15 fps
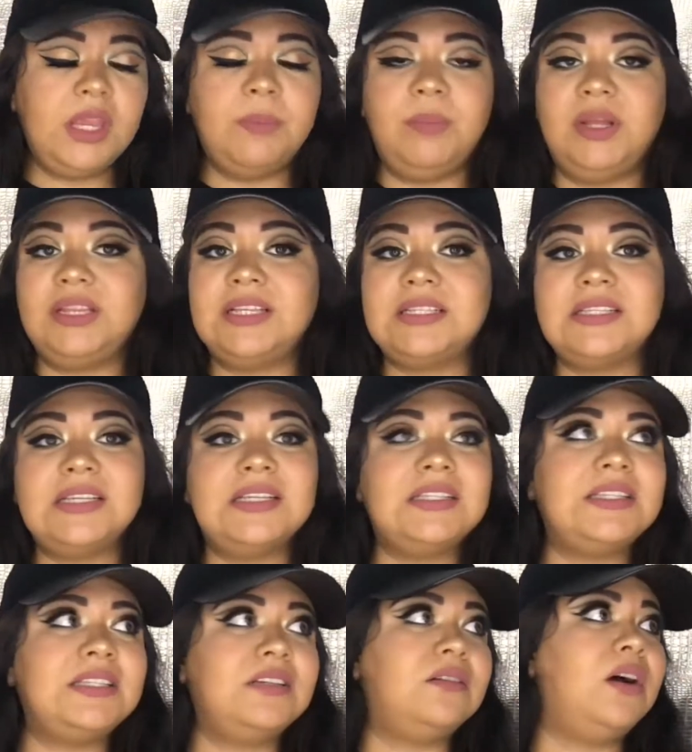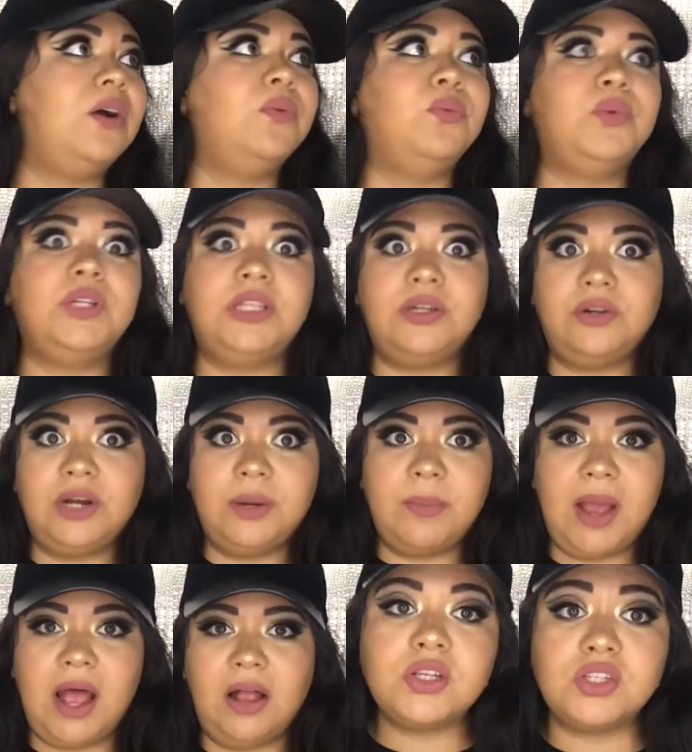But this is still a really great
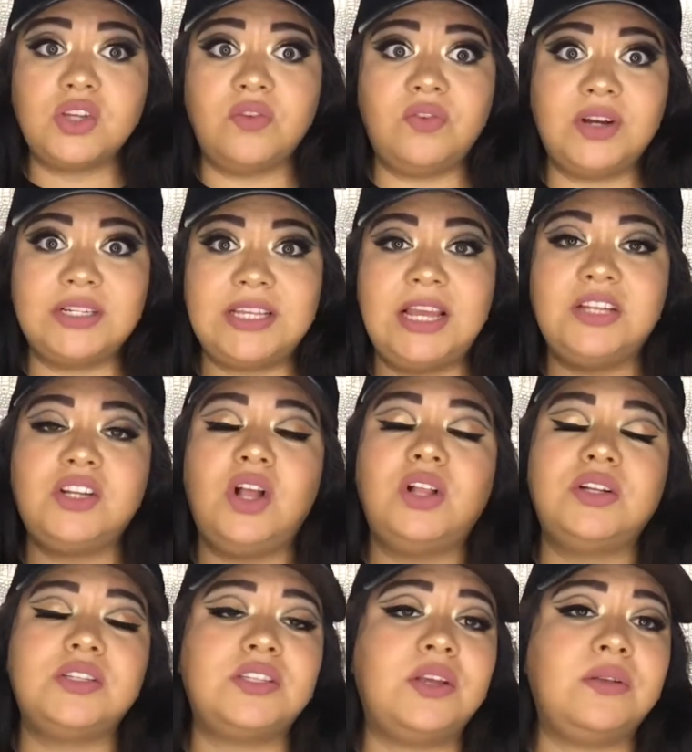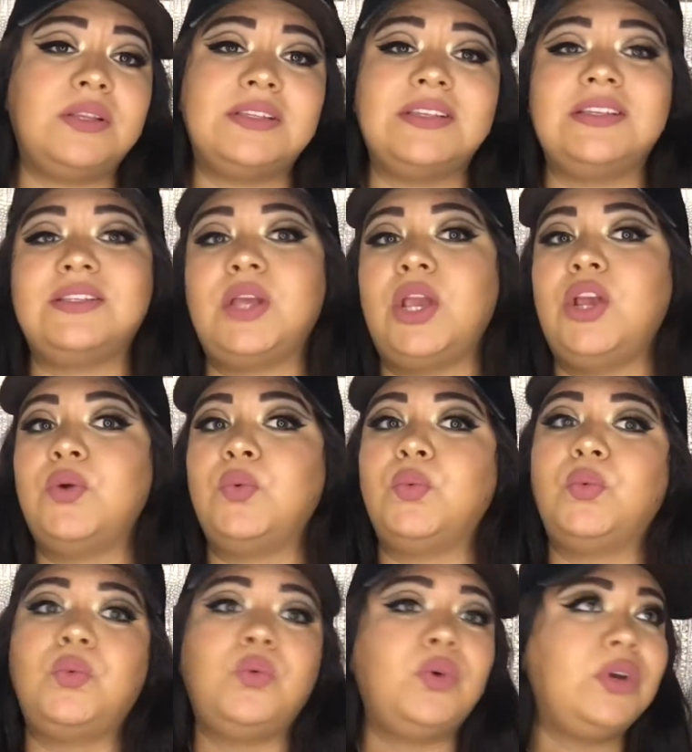palette. So for $10 though, this is a
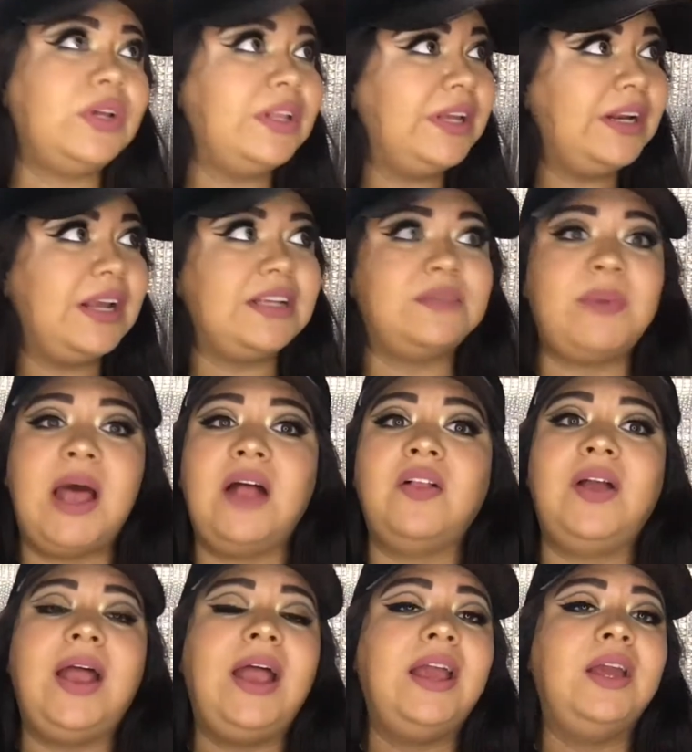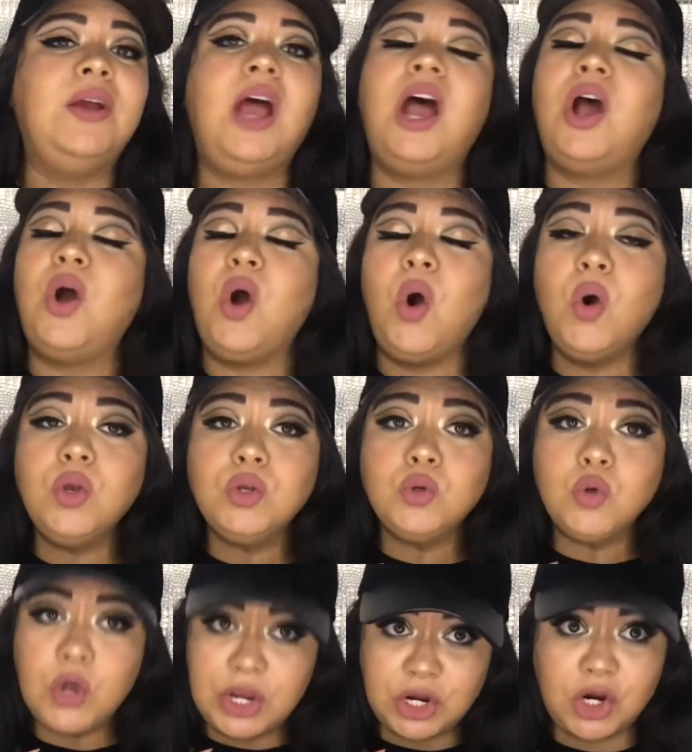really nice palette. I
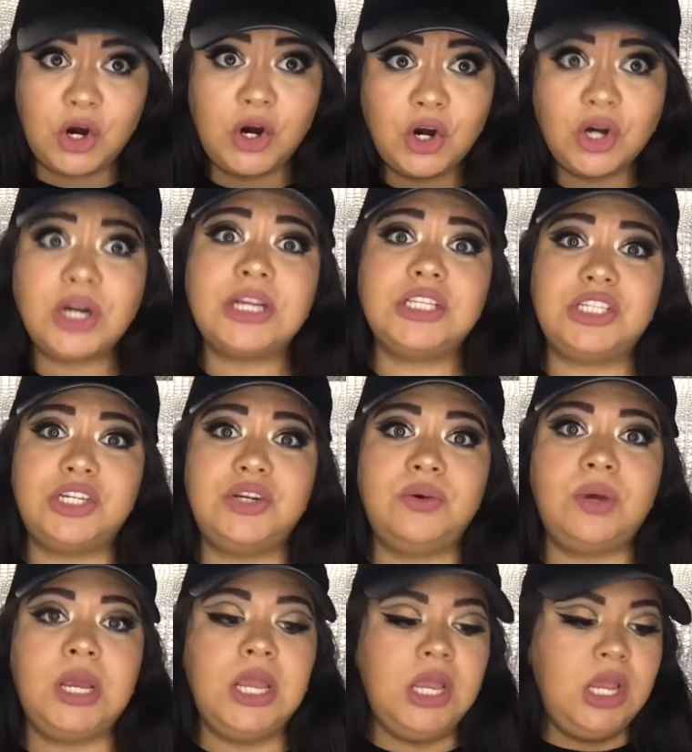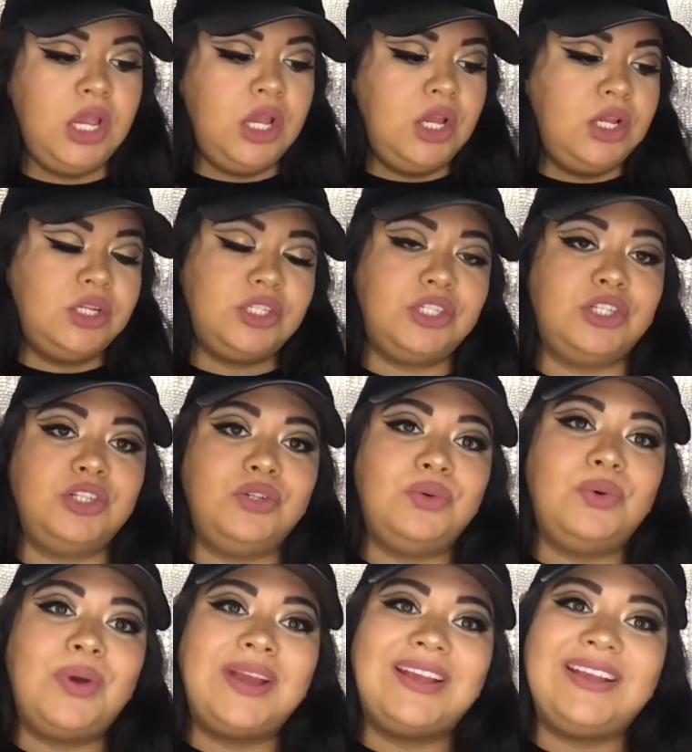encourage you
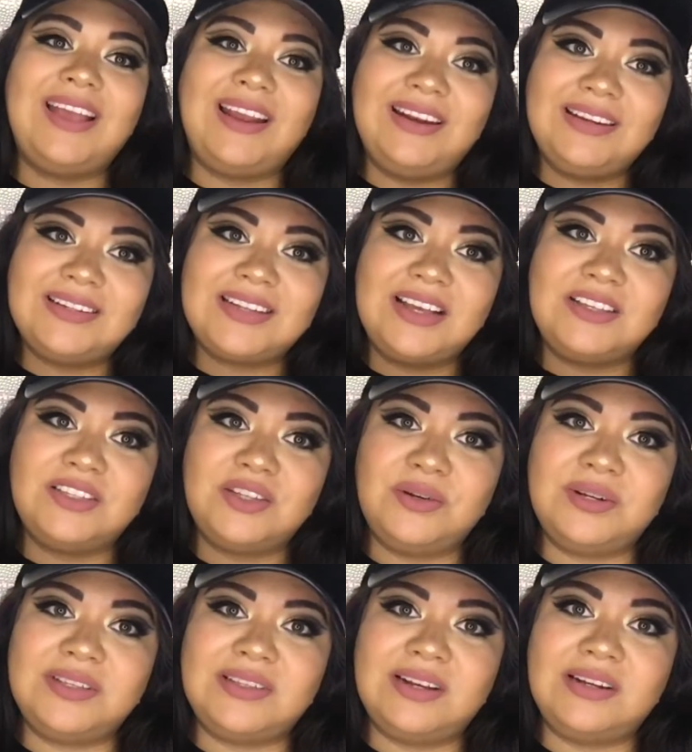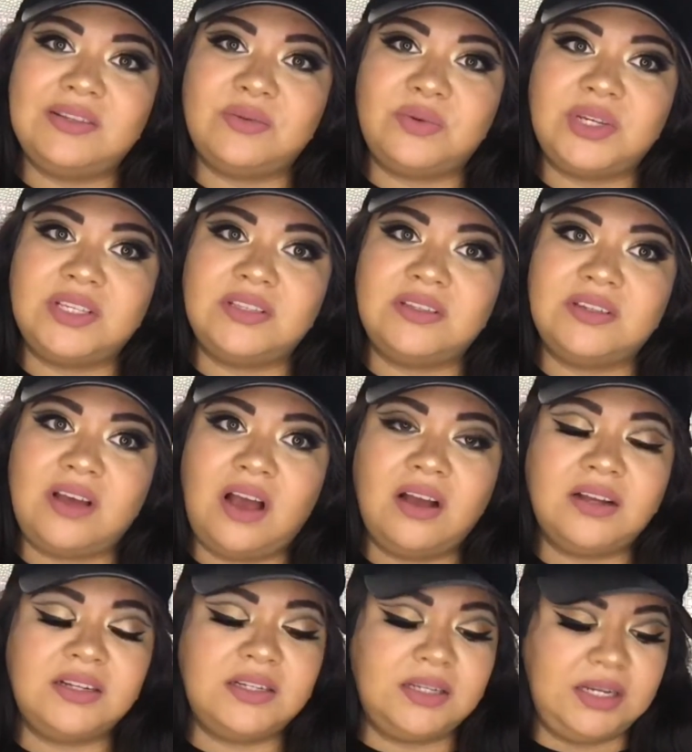to get it as soon as it is
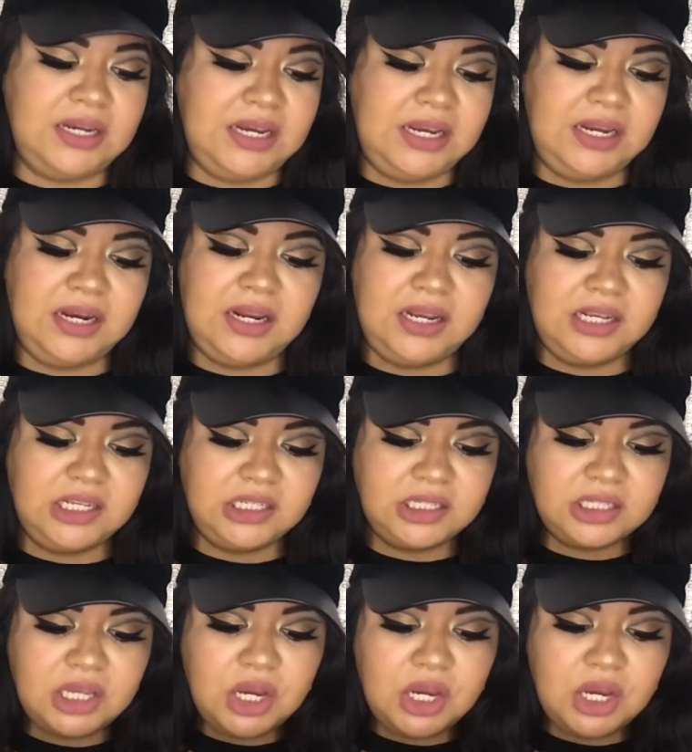restocked. It is